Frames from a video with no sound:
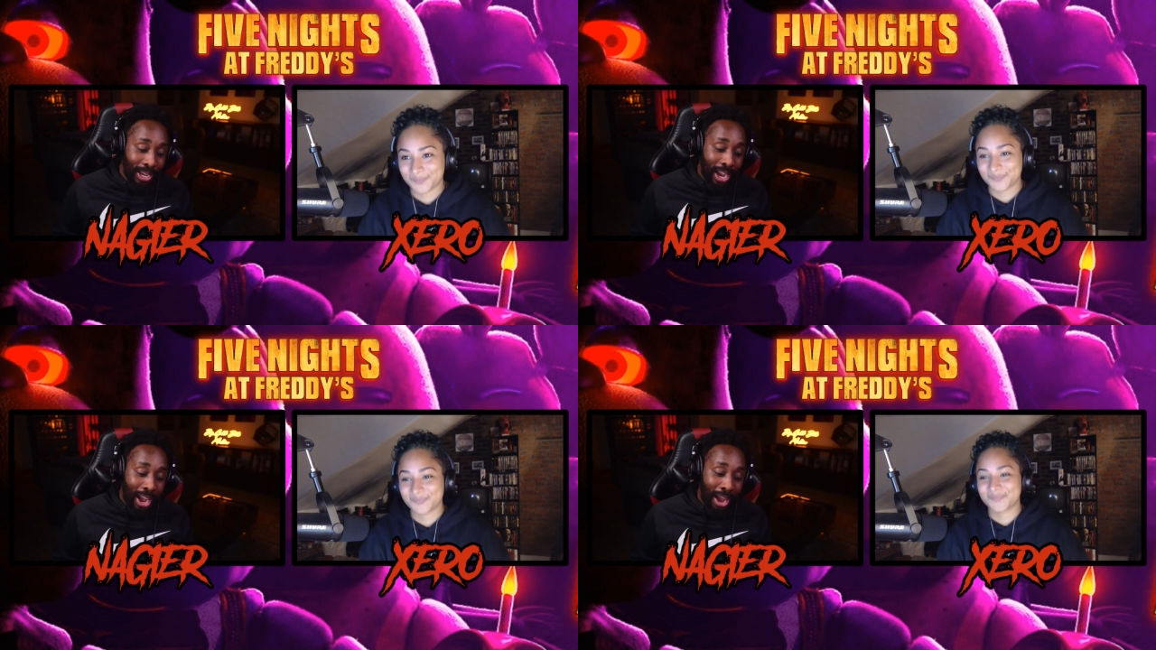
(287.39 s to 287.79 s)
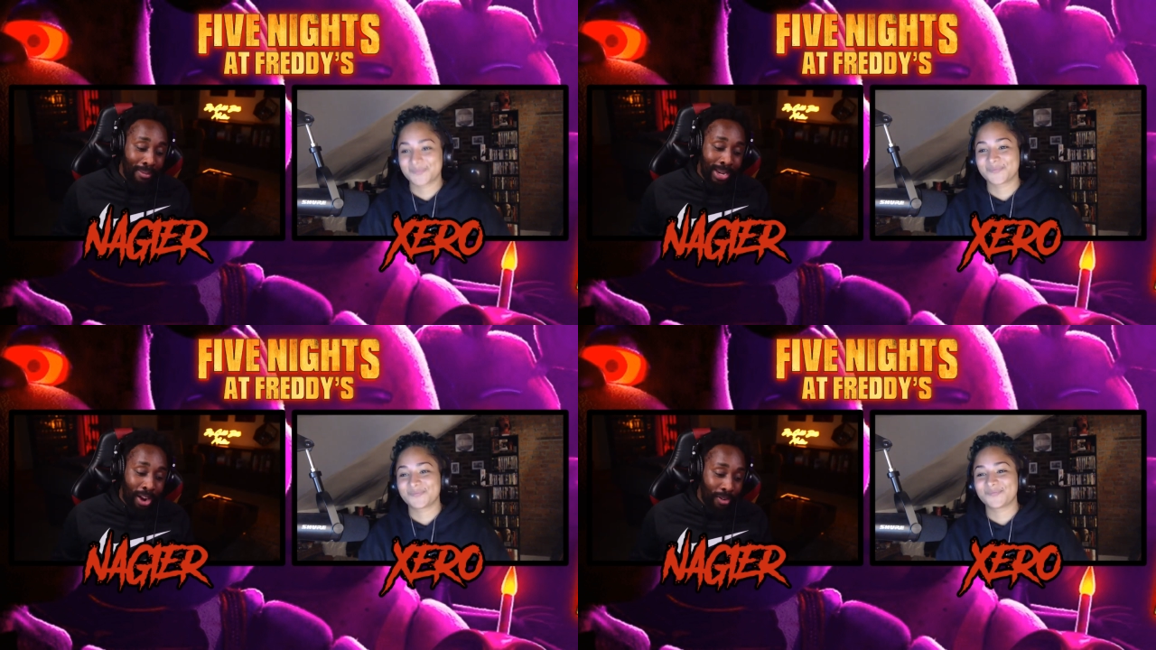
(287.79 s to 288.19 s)

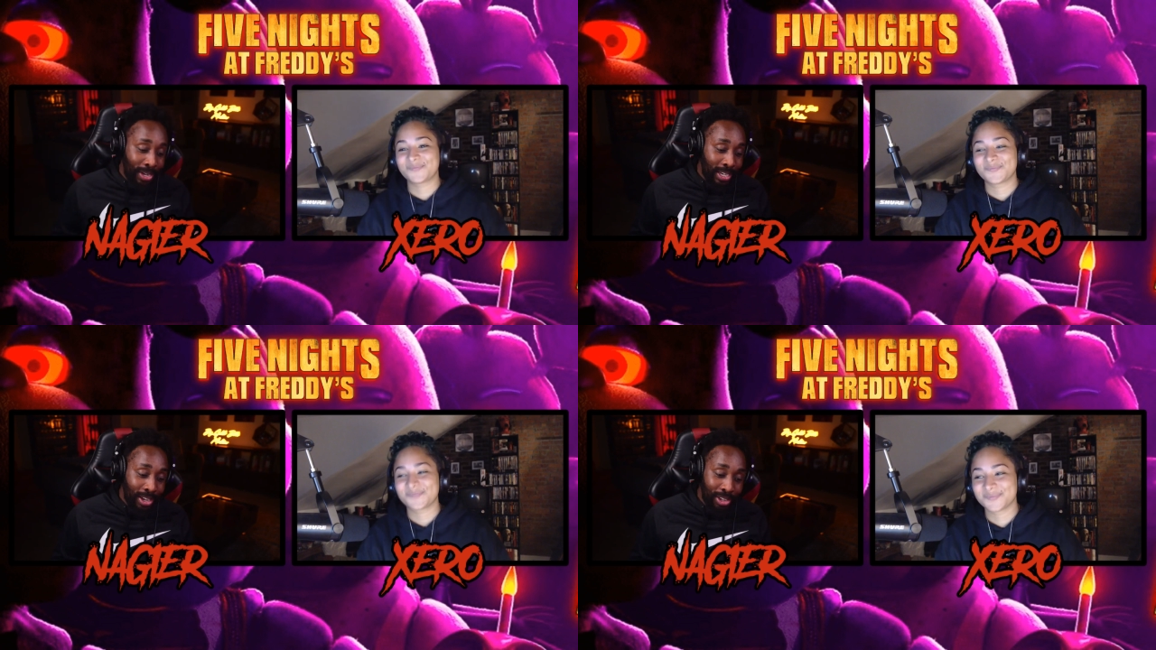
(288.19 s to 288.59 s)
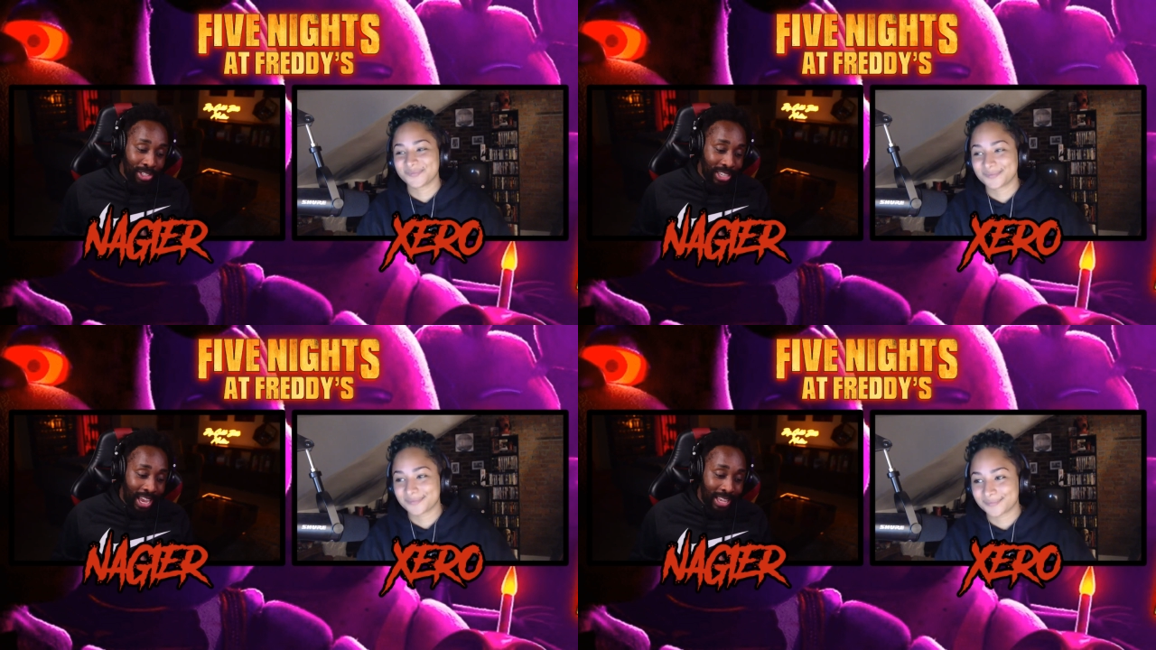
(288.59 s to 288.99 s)
Speaker 1: Um, and I already know
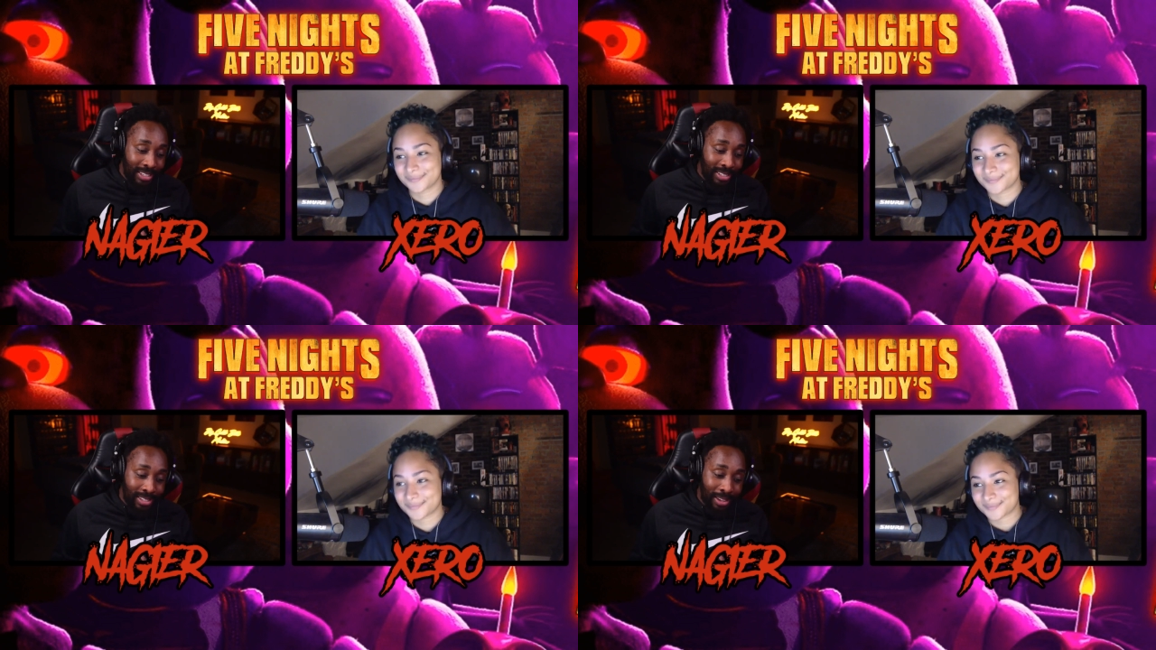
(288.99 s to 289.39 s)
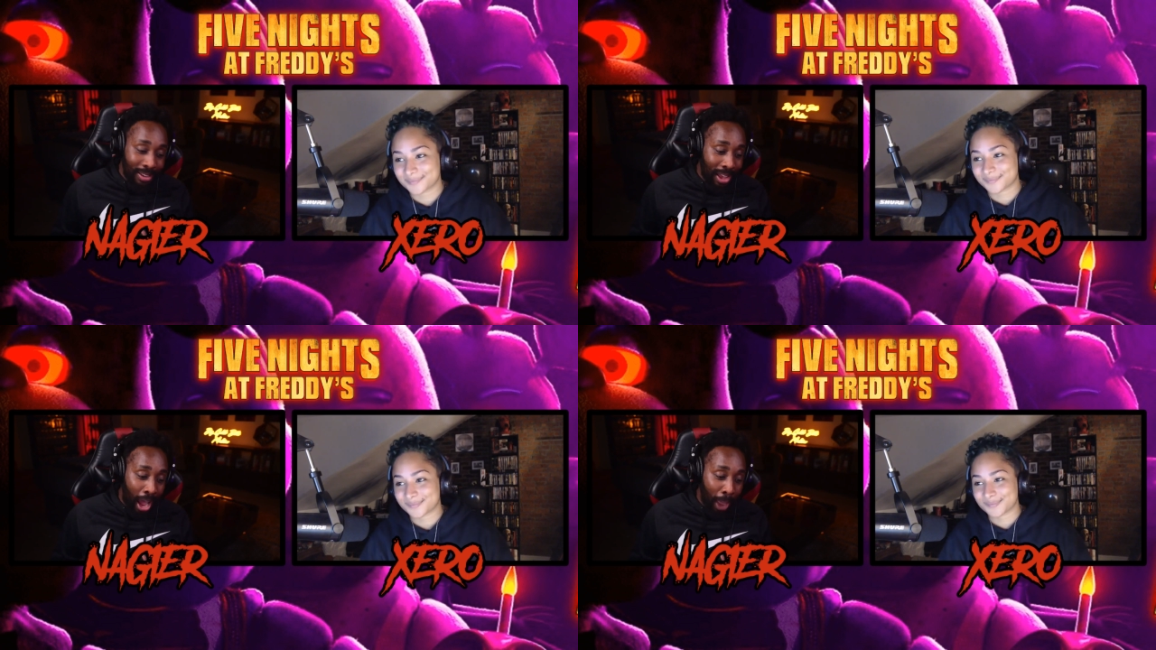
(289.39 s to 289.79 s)
she has
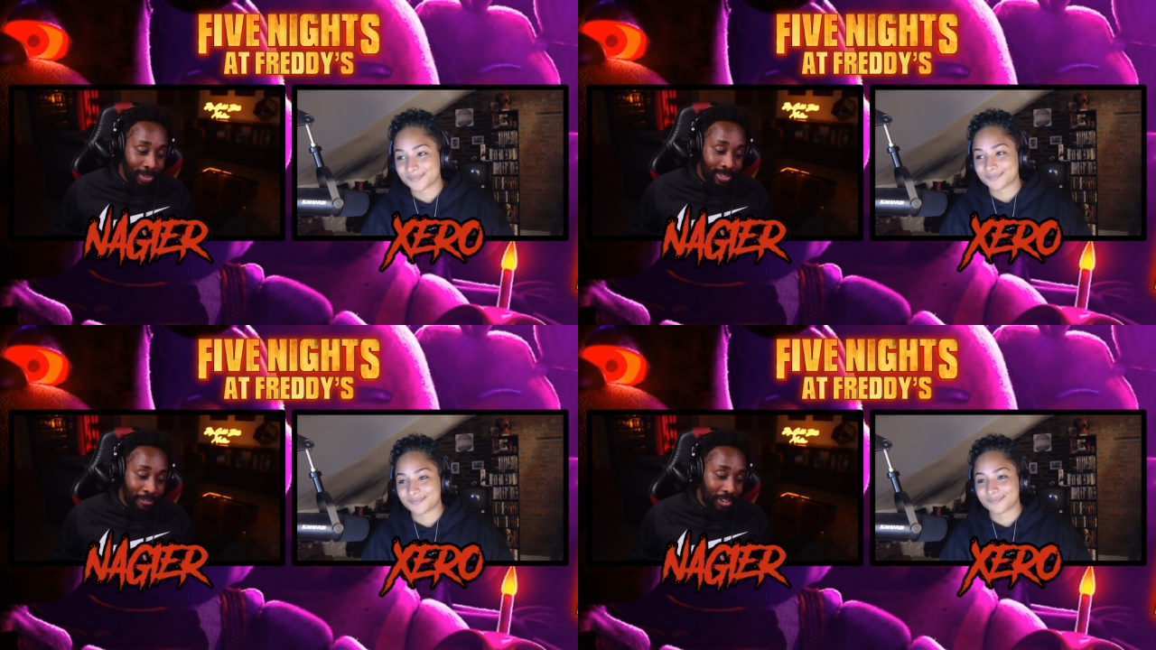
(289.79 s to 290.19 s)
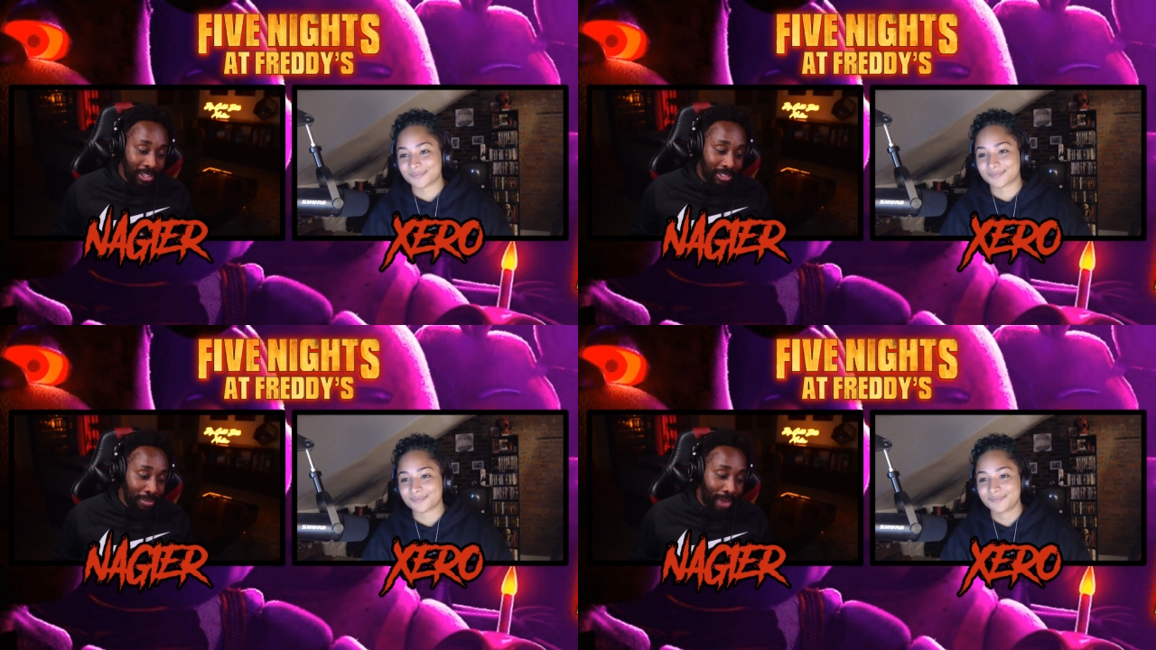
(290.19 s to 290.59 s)
opposite
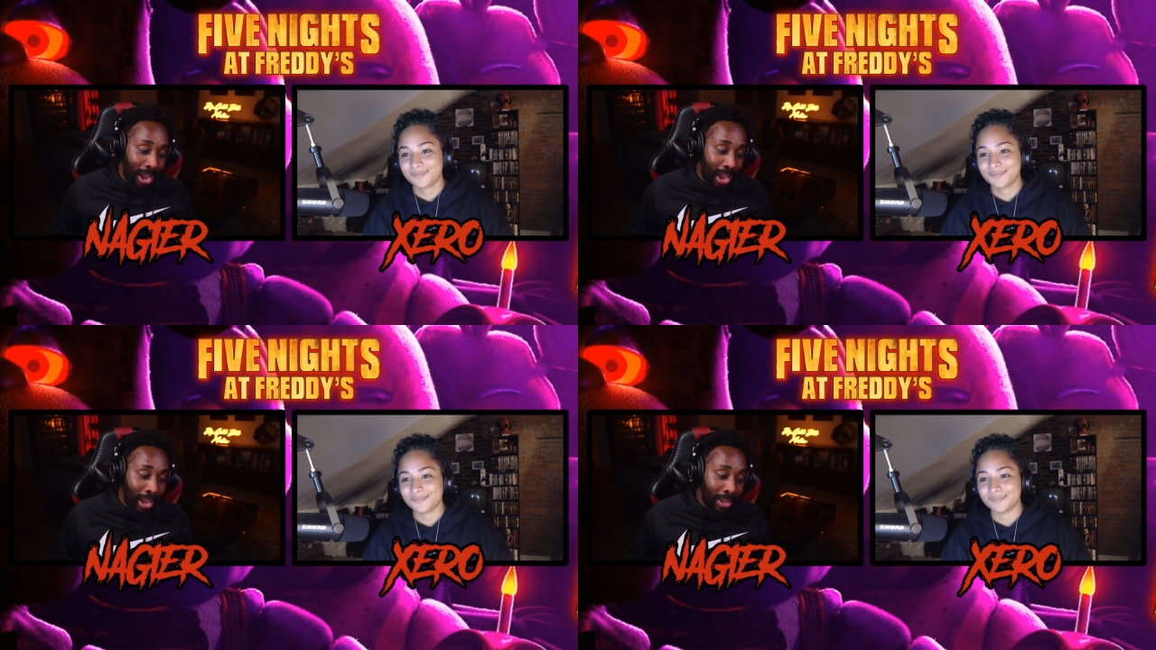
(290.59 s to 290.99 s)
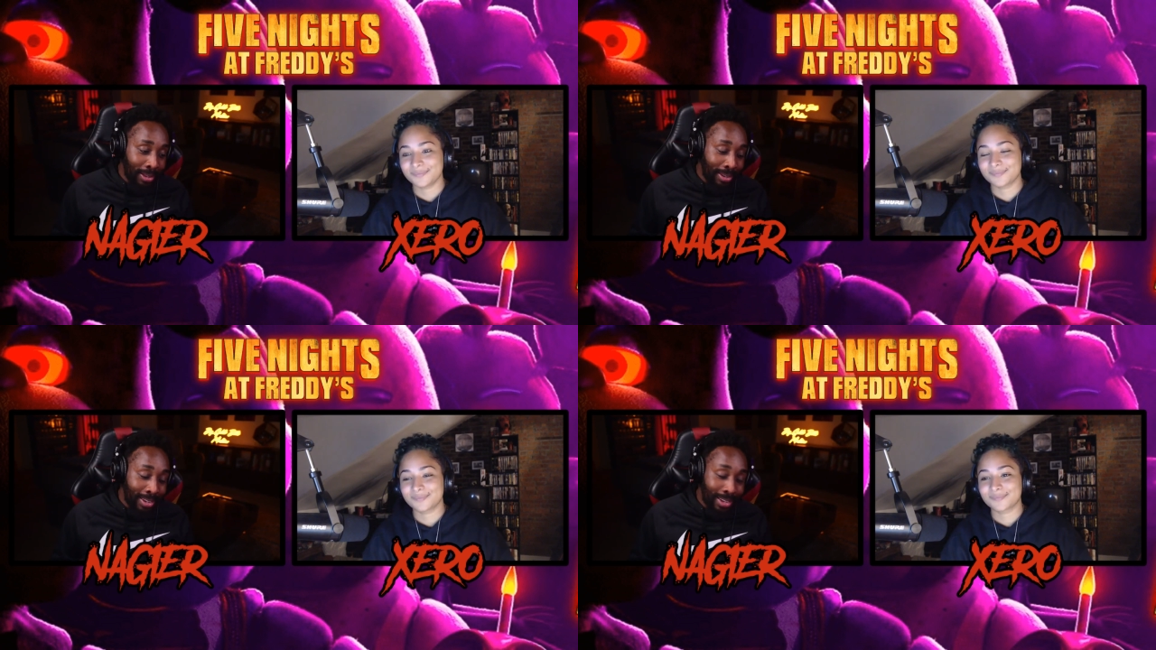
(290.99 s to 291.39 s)
feelings of mine.
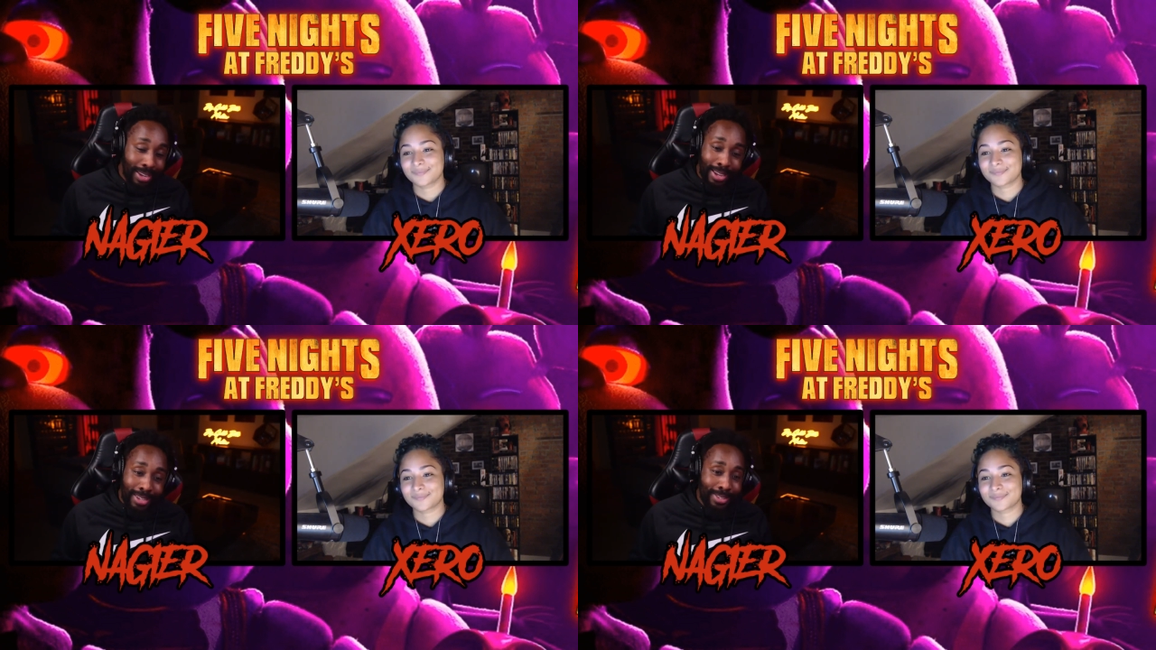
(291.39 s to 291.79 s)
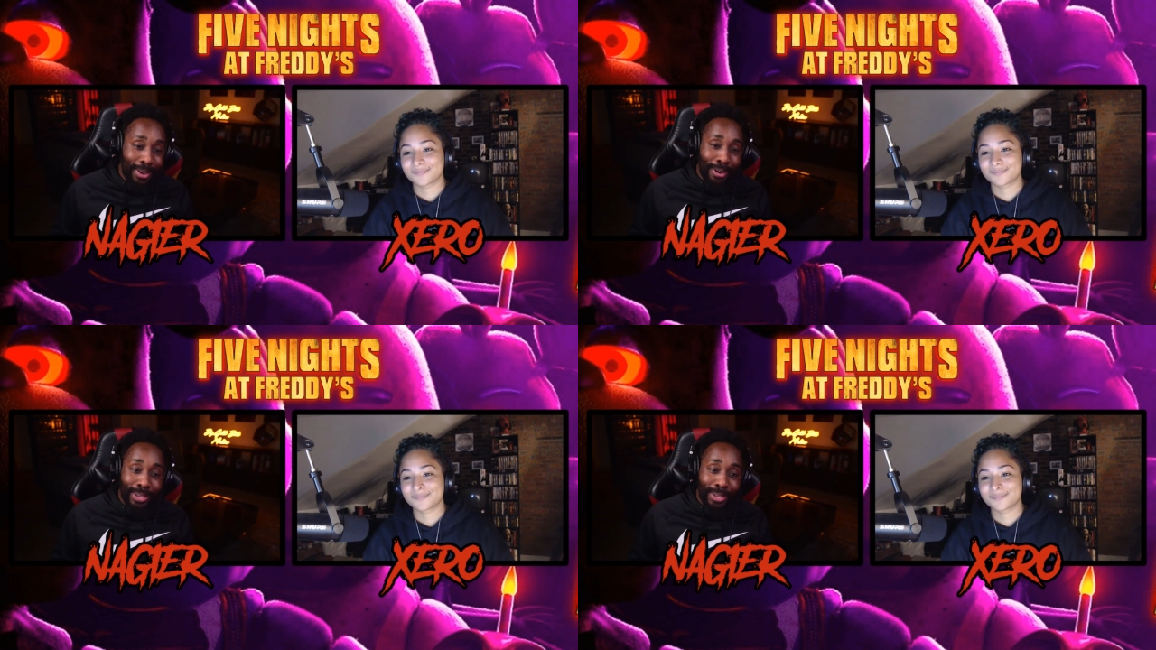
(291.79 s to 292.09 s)
So